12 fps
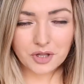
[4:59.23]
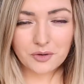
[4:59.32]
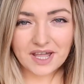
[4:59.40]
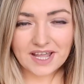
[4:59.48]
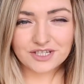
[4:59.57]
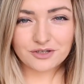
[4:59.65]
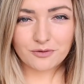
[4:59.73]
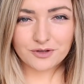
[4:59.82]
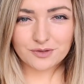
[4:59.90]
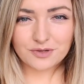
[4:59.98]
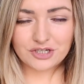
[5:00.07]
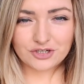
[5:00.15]
Okay, so I
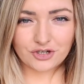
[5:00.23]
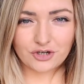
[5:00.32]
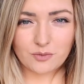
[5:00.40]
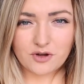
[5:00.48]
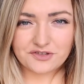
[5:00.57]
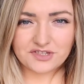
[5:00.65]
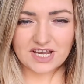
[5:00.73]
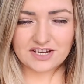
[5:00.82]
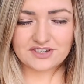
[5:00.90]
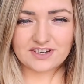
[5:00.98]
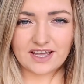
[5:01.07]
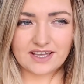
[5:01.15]
was going to do one
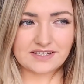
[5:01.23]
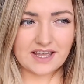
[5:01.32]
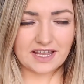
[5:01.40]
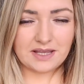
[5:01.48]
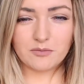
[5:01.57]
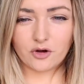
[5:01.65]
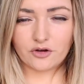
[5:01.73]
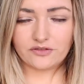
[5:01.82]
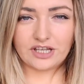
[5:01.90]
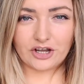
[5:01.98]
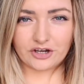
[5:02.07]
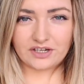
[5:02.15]
section at a time on
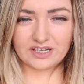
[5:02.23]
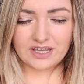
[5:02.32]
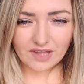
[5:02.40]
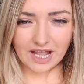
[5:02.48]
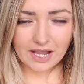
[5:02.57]
the Audi.